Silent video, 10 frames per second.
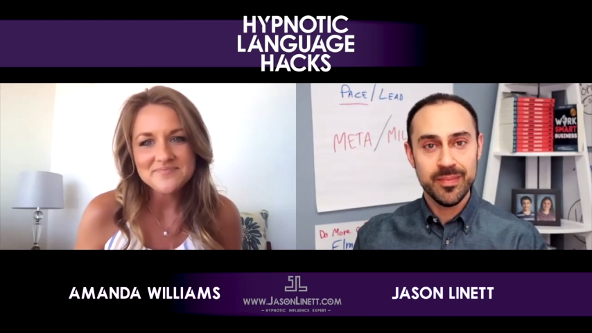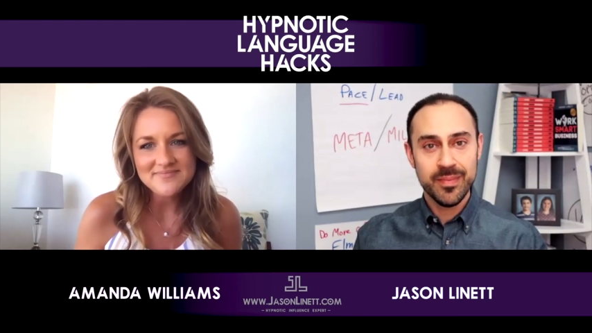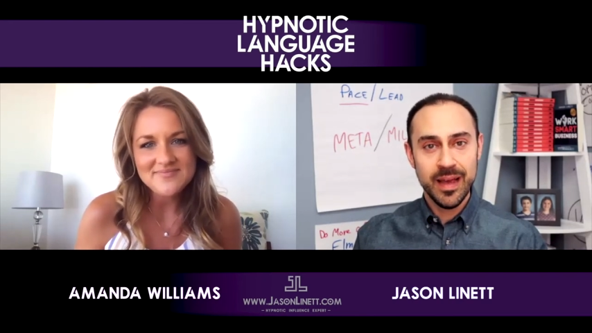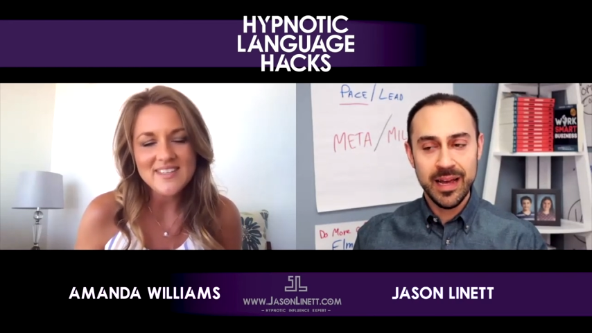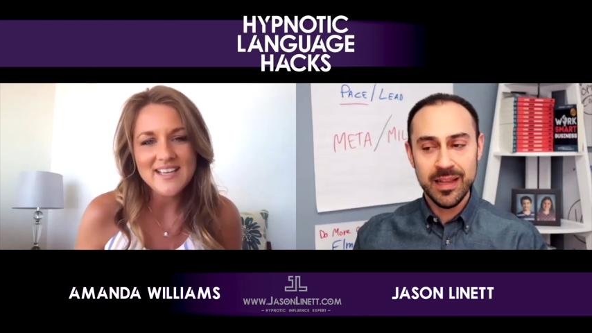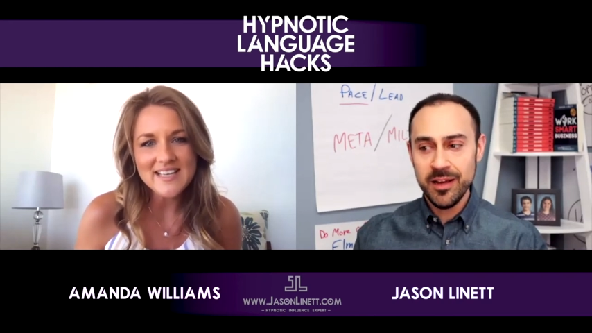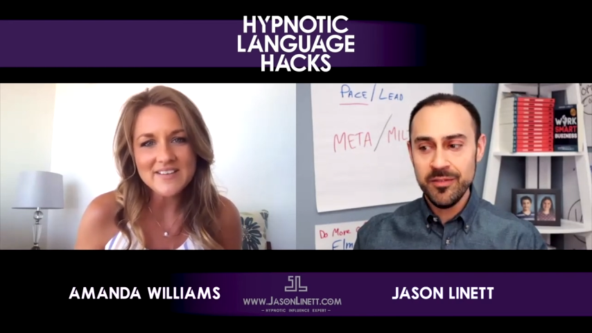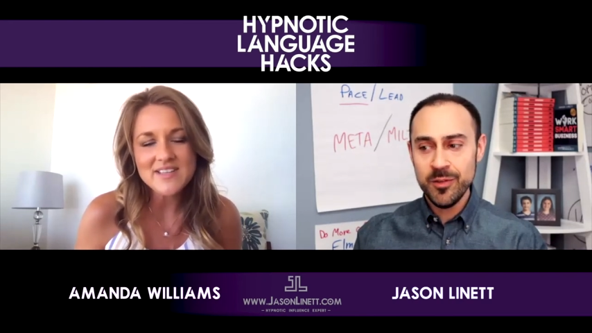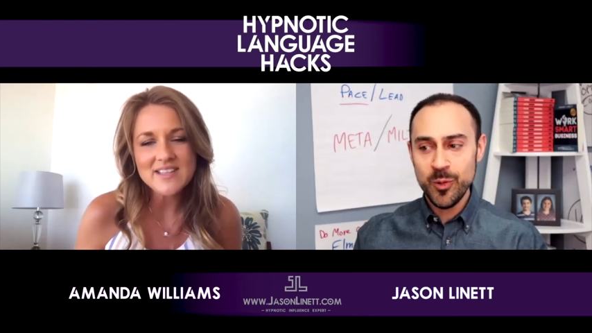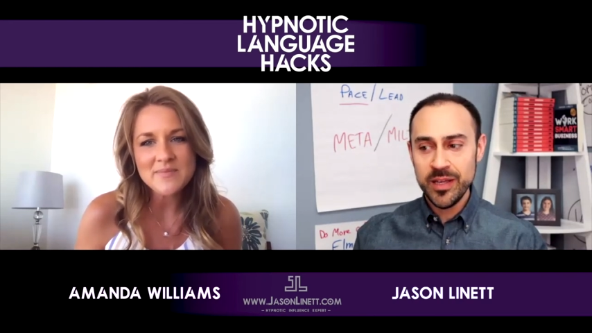Speaker 1: I and
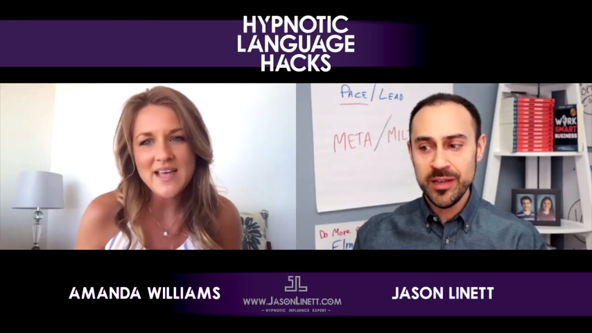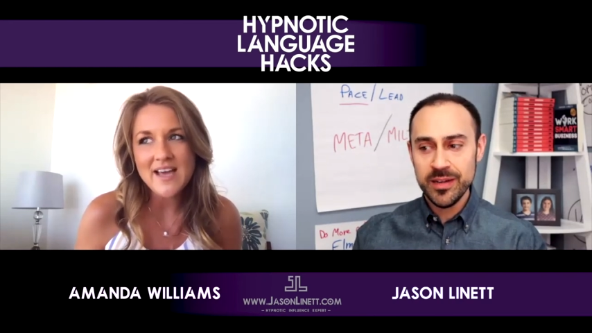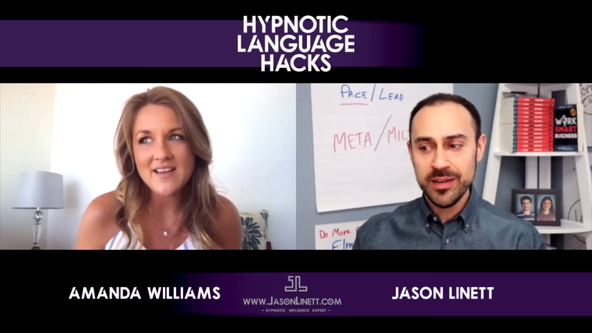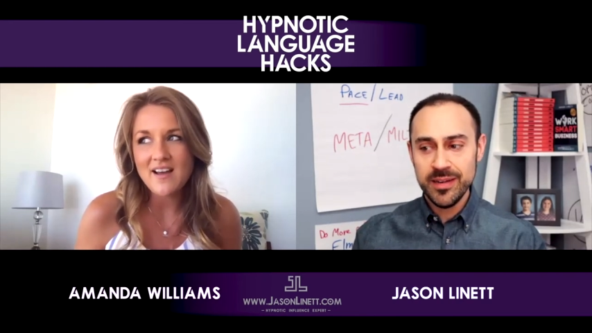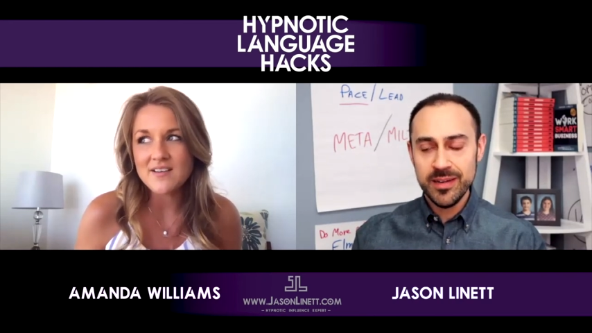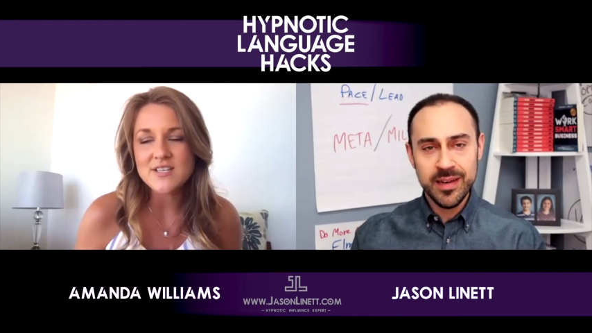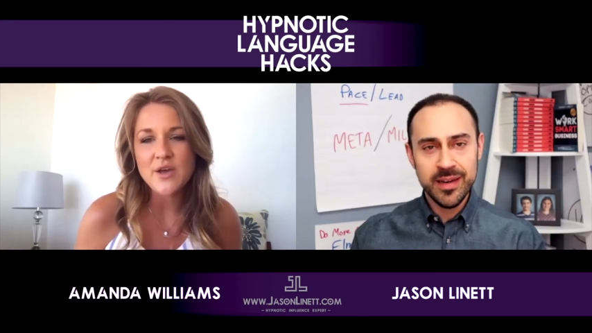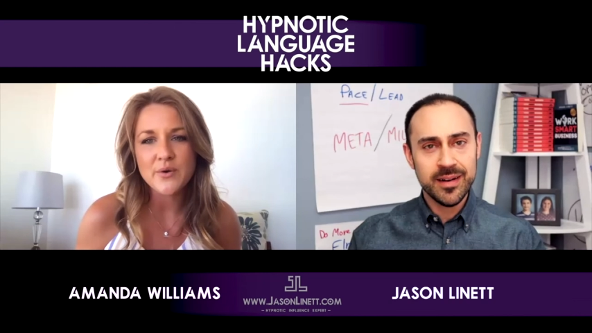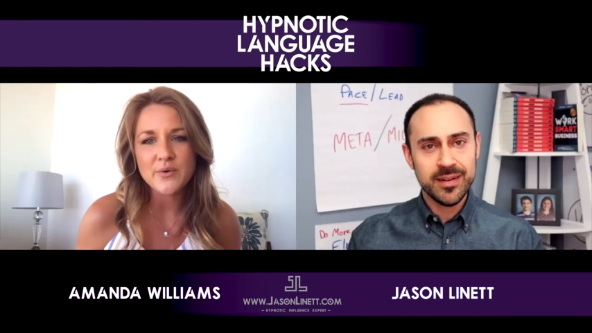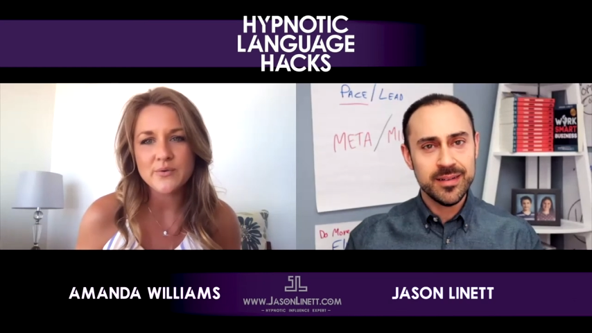giving the way, them that
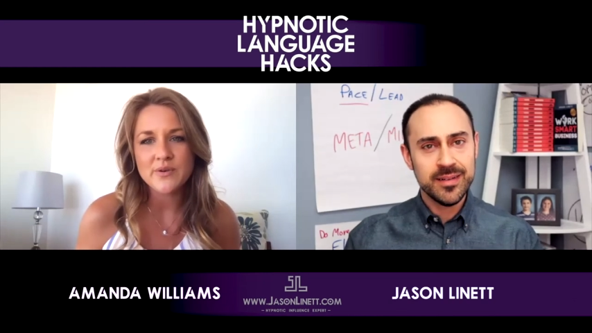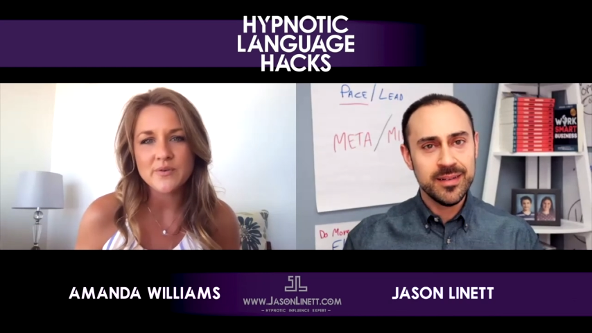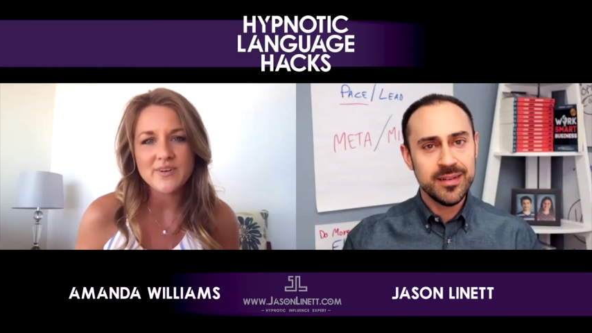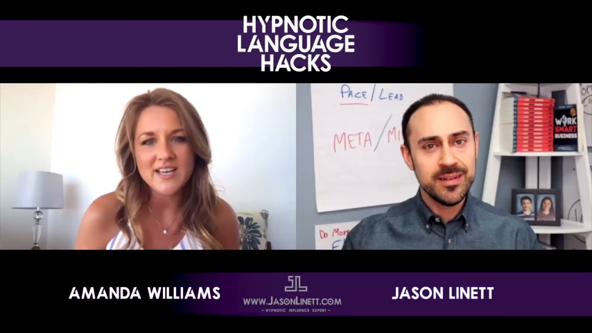also. Yeah.